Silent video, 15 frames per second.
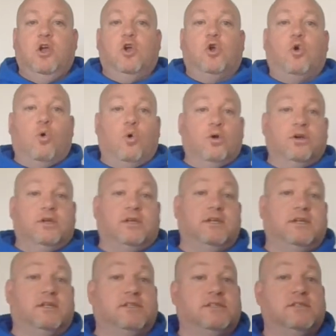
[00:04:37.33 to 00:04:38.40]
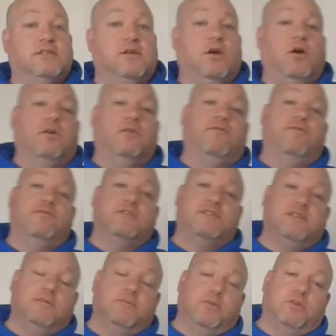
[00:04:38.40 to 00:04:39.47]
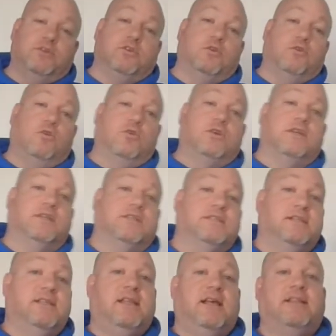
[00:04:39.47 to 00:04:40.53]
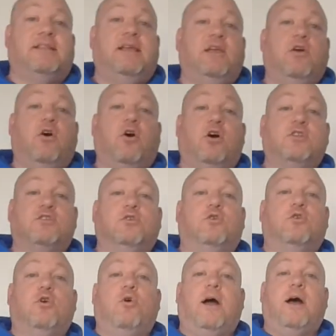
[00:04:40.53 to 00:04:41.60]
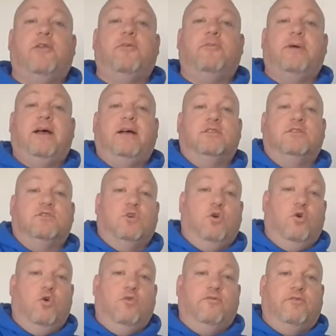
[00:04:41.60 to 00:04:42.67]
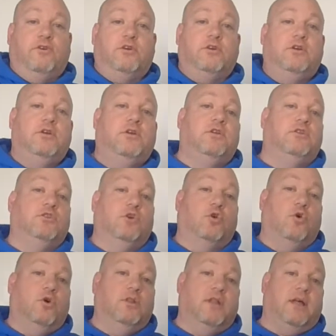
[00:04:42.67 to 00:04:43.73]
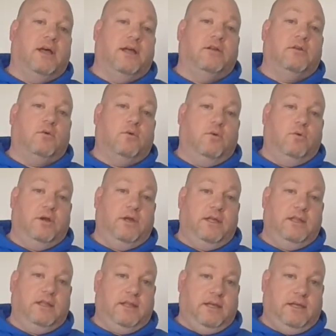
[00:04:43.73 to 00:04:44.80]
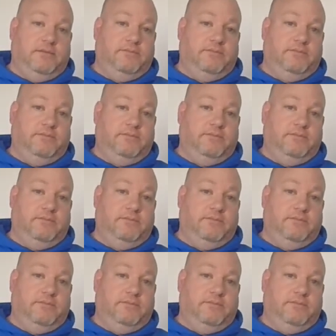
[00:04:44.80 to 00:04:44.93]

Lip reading: Corner kicks are similar to goal kicks in that they also go out of bounds over the goal line or end line.